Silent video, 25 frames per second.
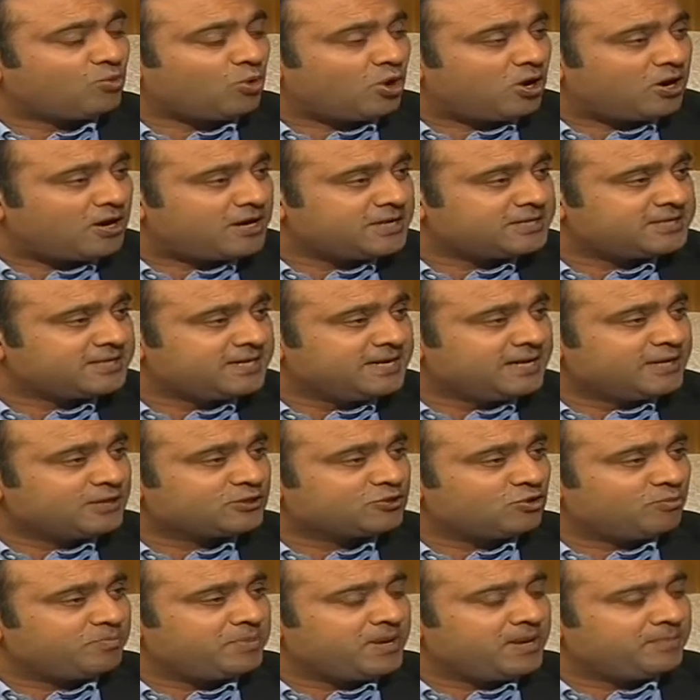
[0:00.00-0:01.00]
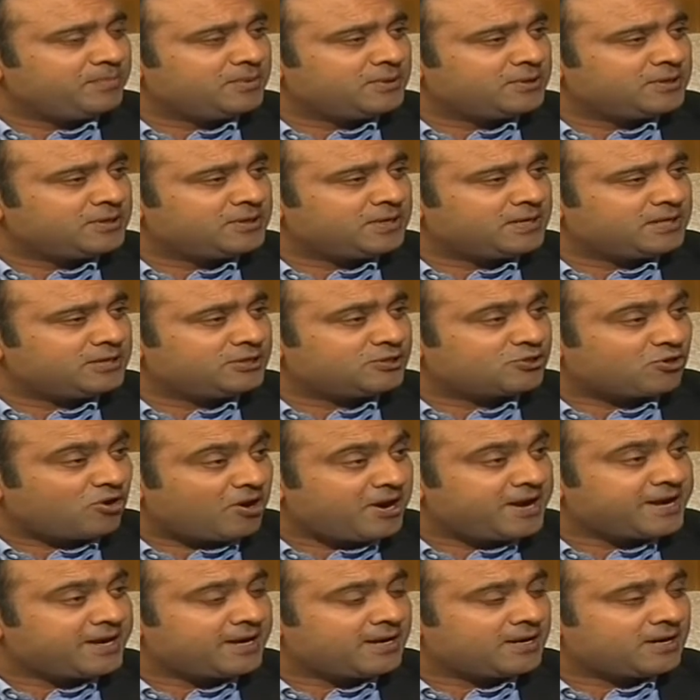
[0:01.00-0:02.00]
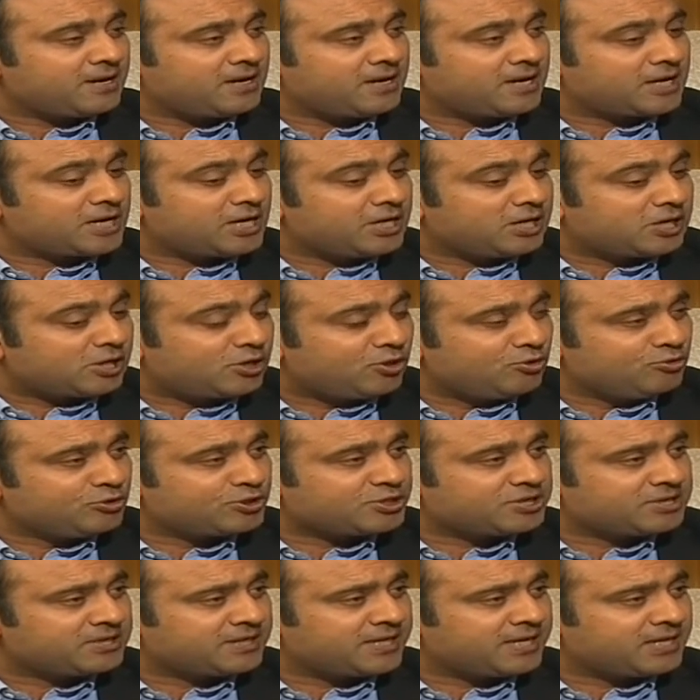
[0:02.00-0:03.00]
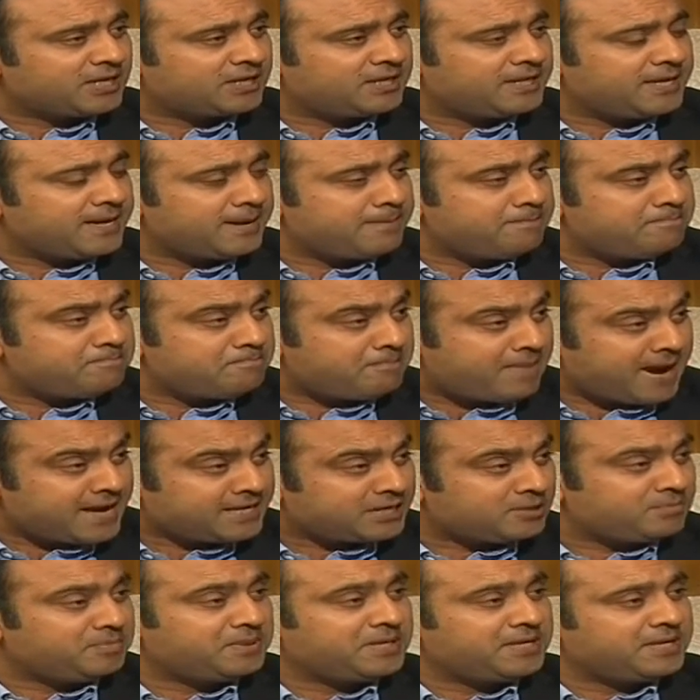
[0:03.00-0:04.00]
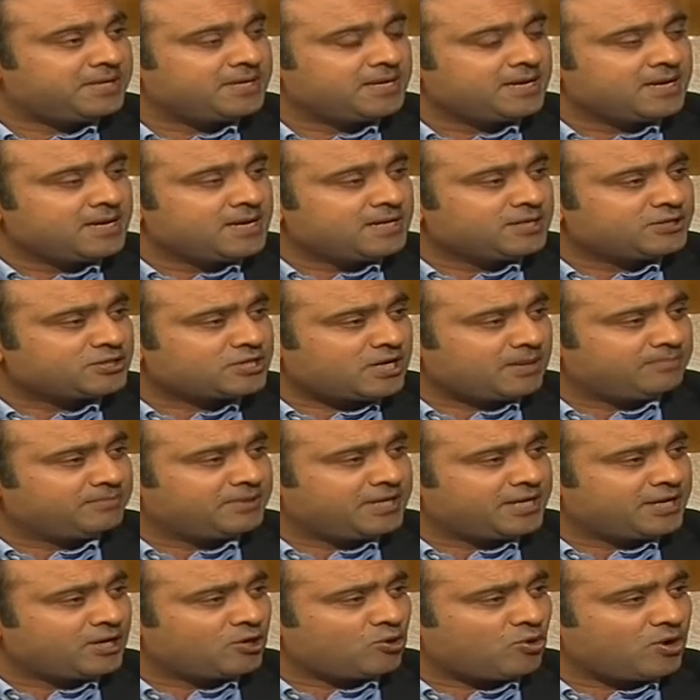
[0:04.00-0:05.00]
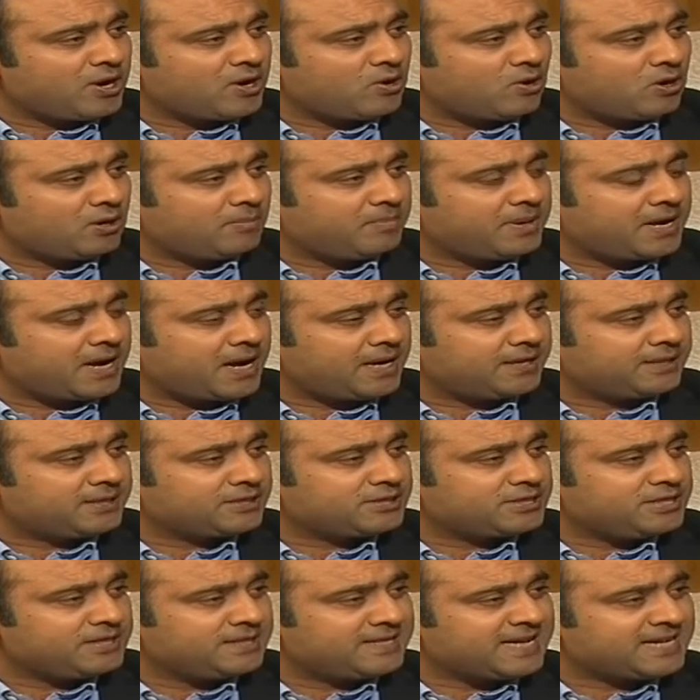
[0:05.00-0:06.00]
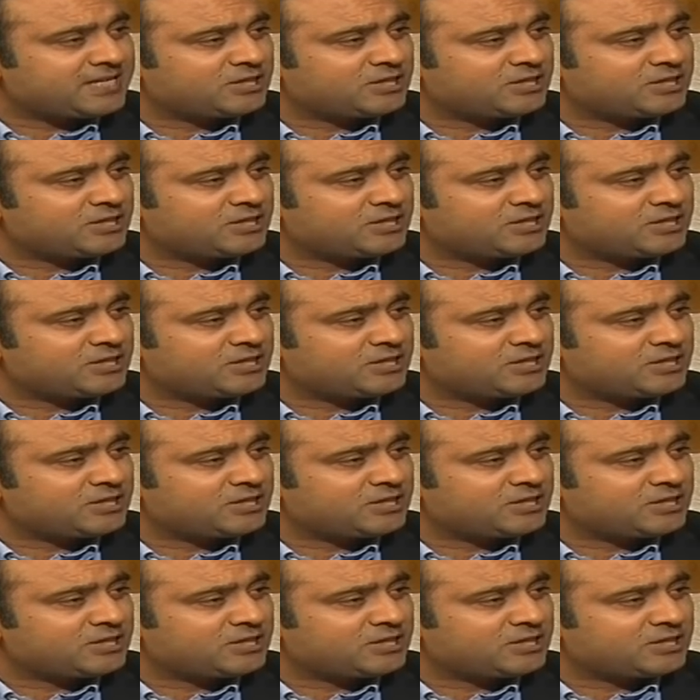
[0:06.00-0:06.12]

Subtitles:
word. So people are drawing a conclusion that there might be something going on behind the scene. That's